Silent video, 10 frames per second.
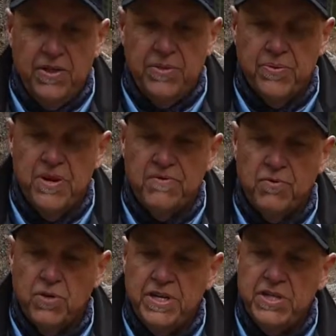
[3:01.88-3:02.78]
3 or
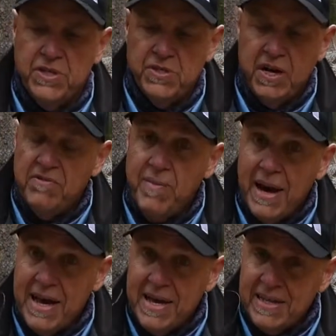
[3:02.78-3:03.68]
4 inches of
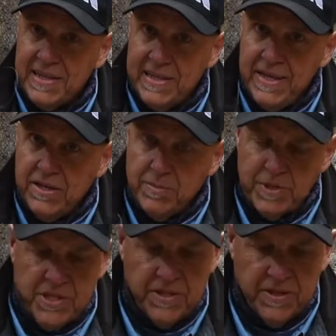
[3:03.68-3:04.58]
my leader
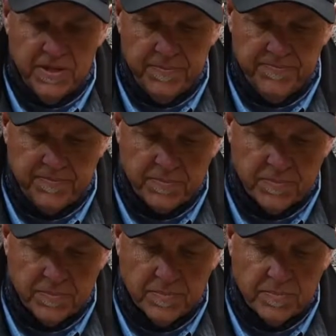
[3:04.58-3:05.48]
material,
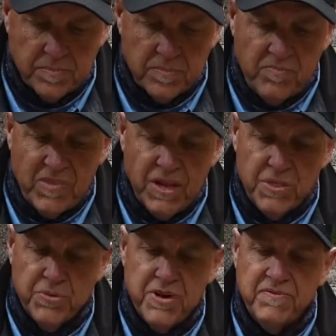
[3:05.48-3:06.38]

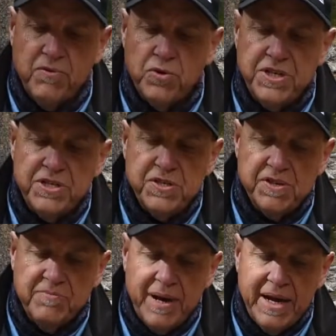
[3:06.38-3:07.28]
3 or 4 inches
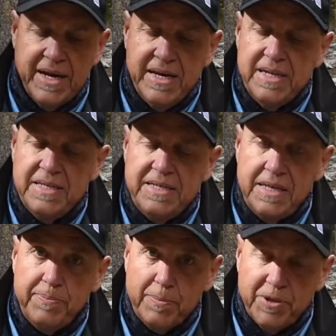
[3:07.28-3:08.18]
of my
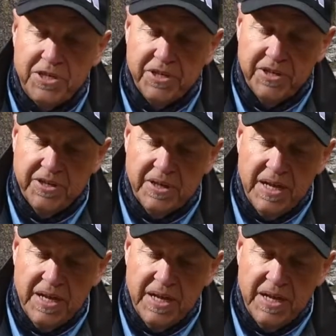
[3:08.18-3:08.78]
tippet material,